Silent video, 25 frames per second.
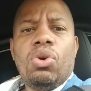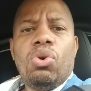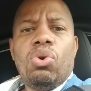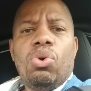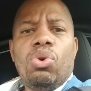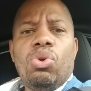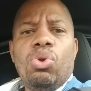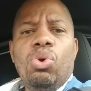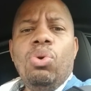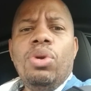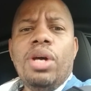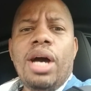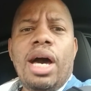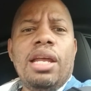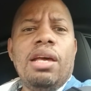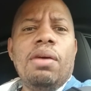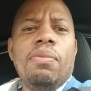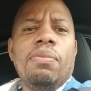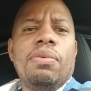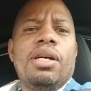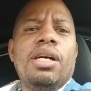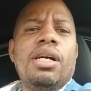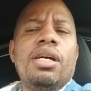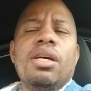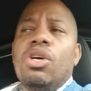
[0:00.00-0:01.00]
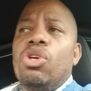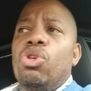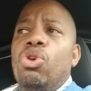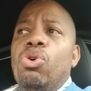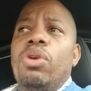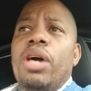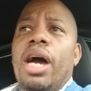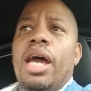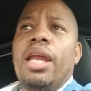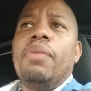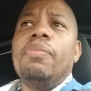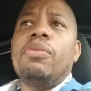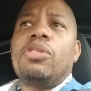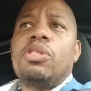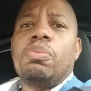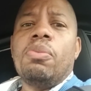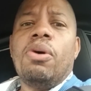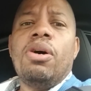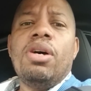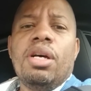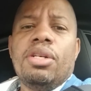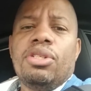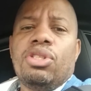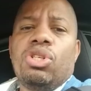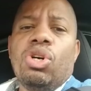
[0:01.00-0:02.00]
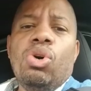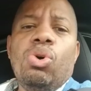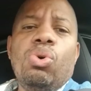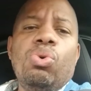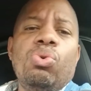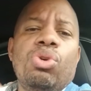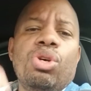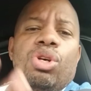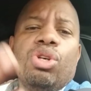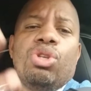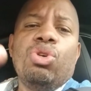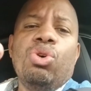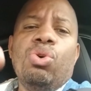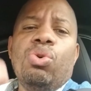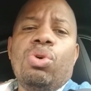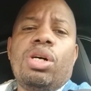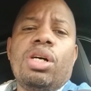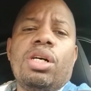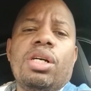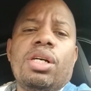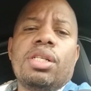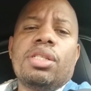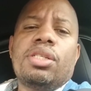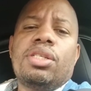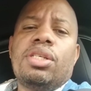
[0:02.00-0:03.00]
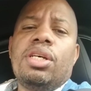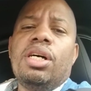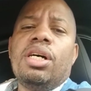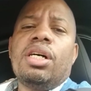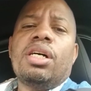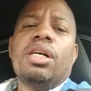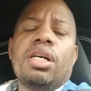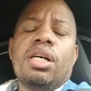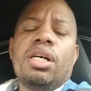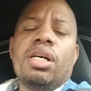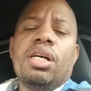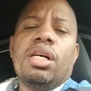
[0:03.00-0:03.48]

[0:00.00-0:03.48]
You're not even good. You're not even smart. Dude, you could have took